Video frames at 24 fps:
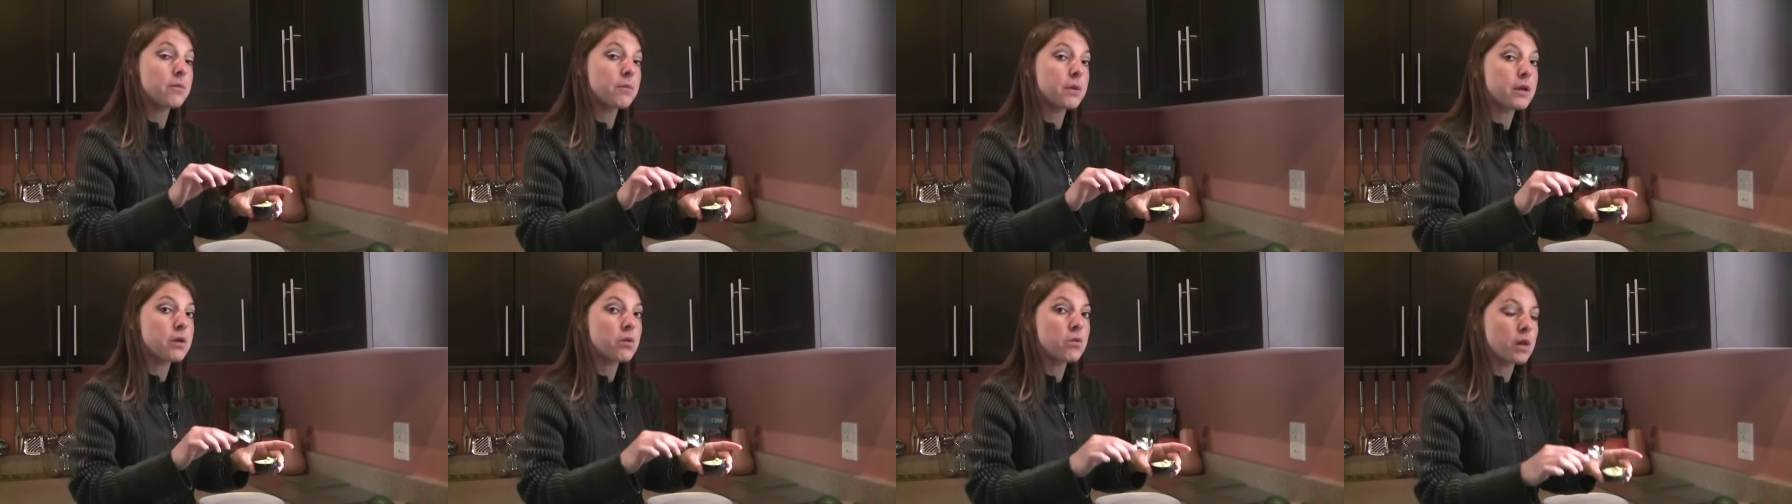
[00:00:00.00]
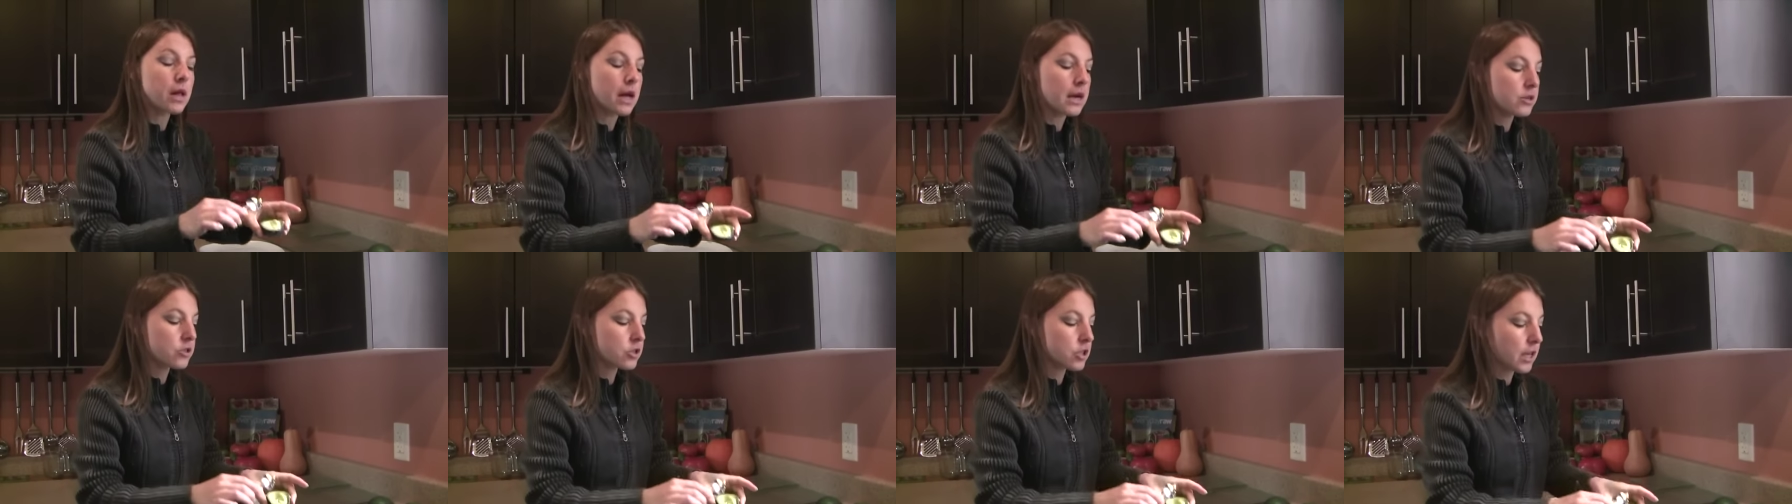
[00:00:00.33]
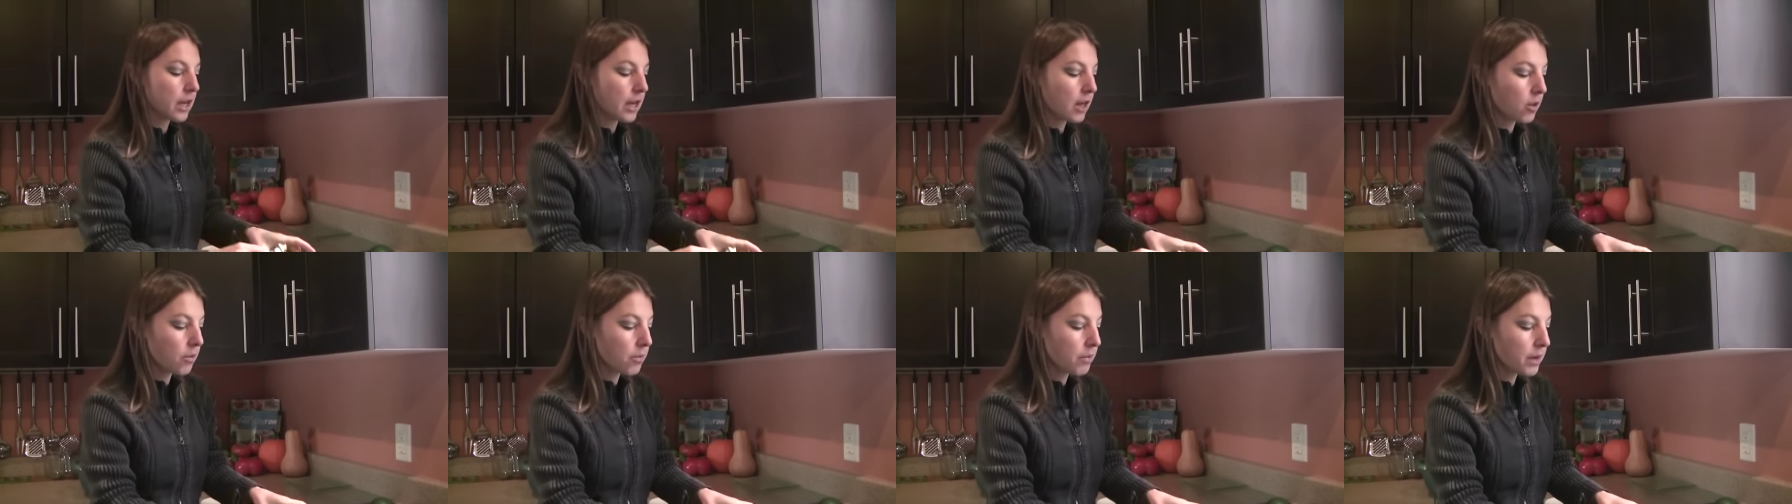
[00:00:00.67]
The pit will
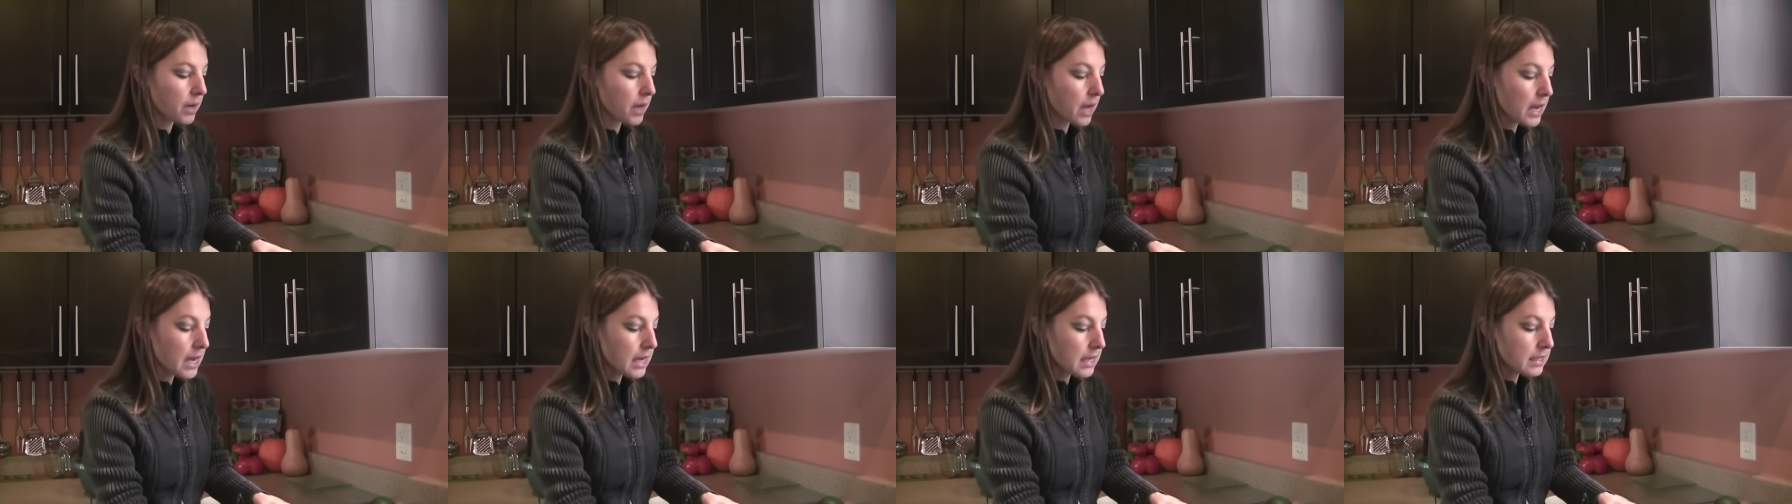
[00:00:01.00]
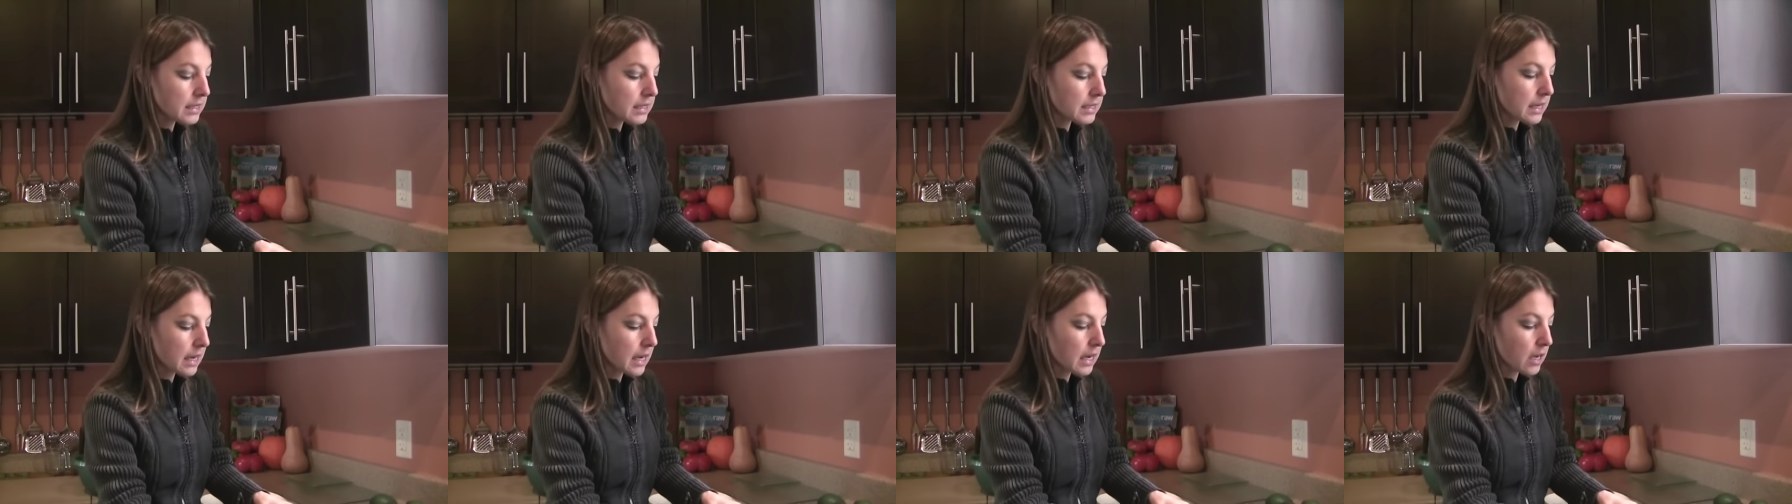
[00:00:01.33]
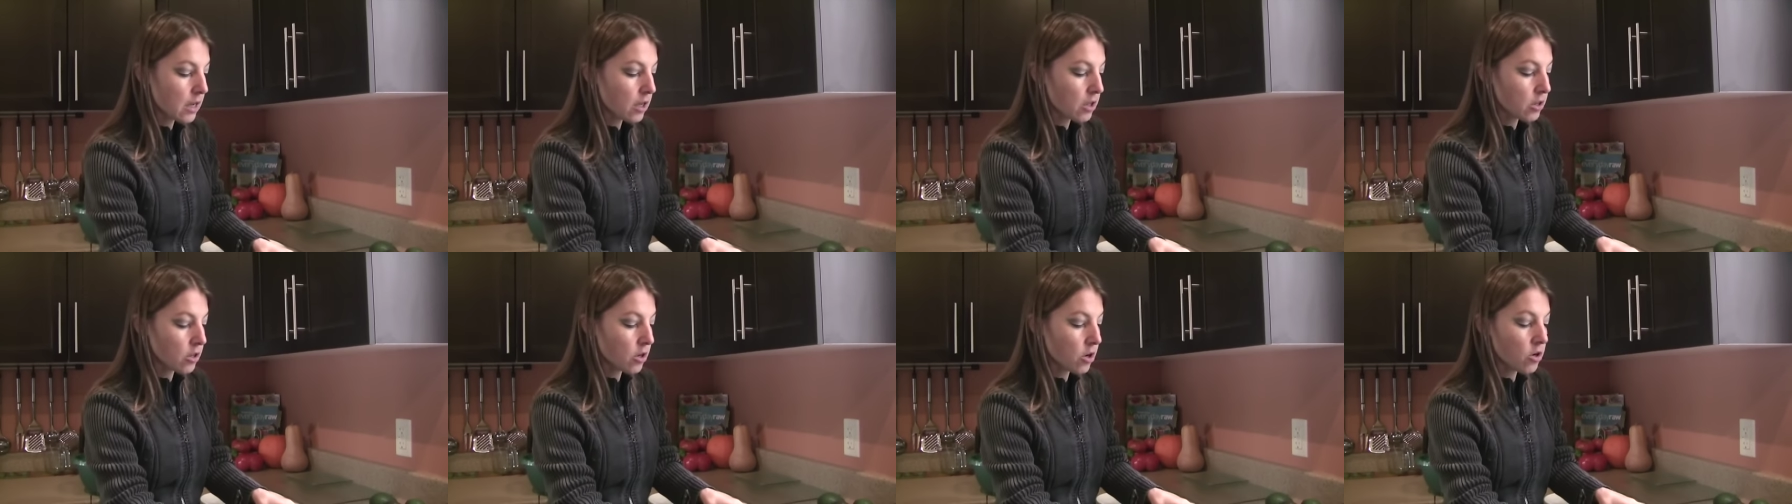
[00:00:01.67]
actually help it
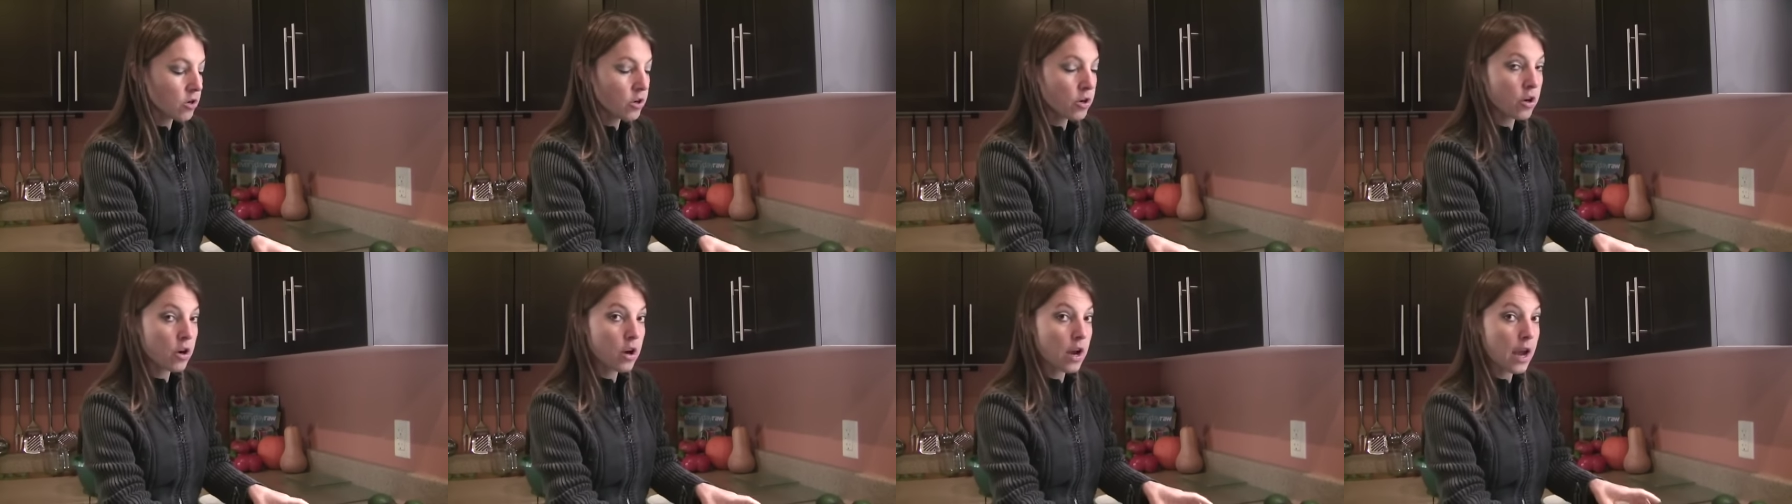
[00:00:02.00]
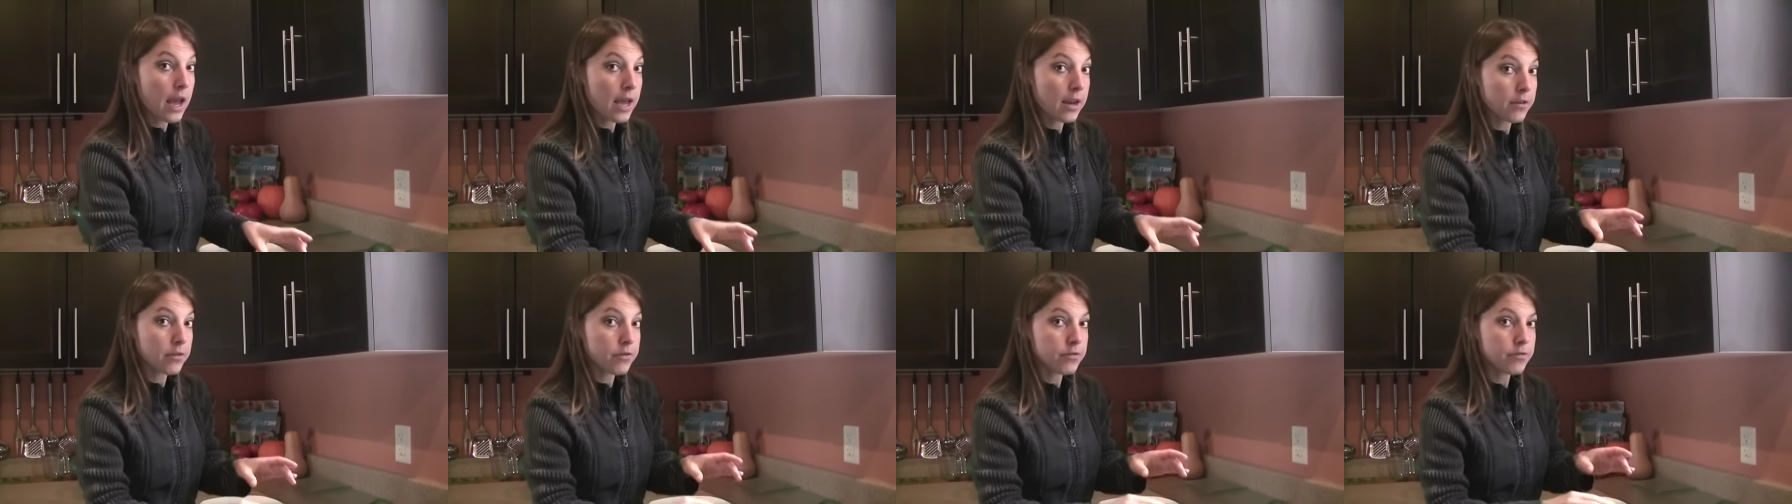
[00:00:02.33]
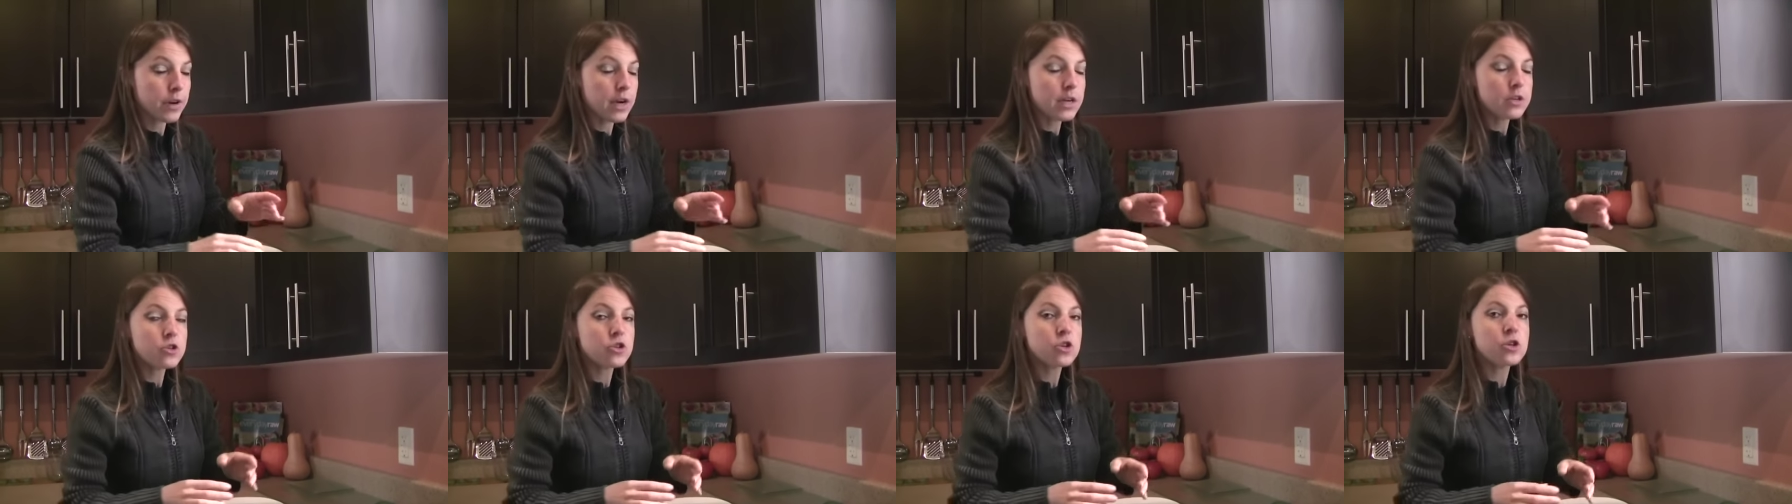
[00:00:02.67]
stay longer and
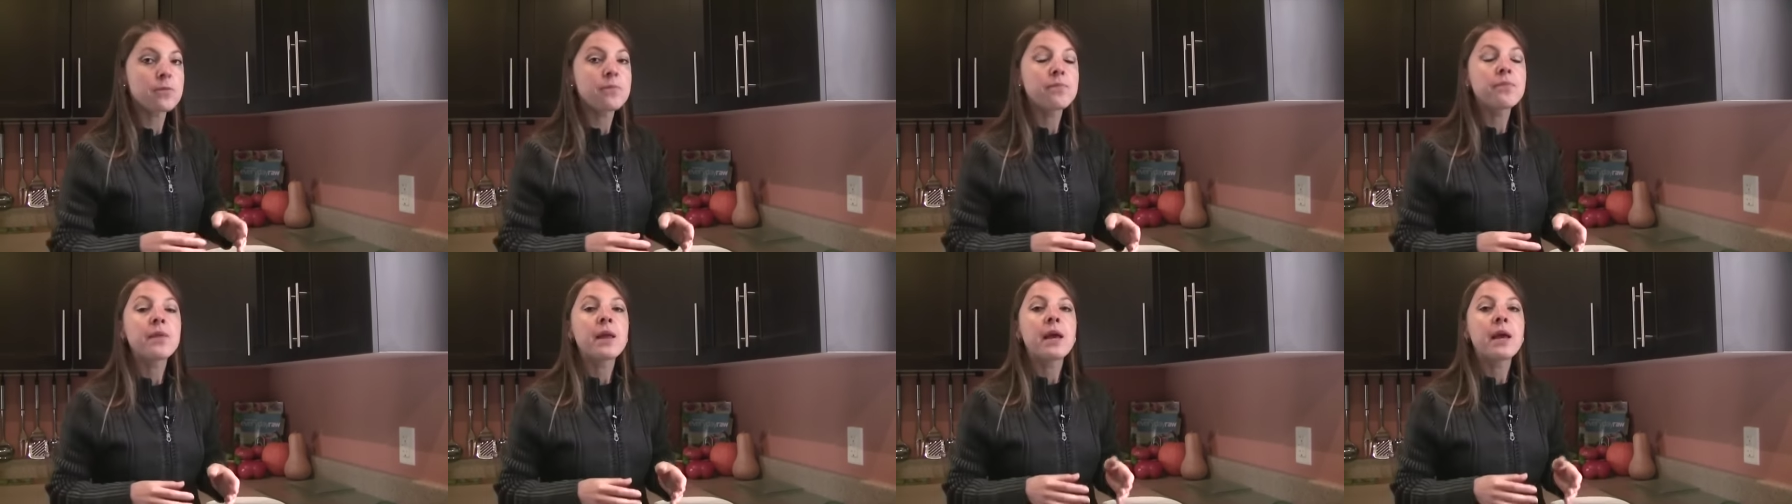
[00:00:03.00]
fresh.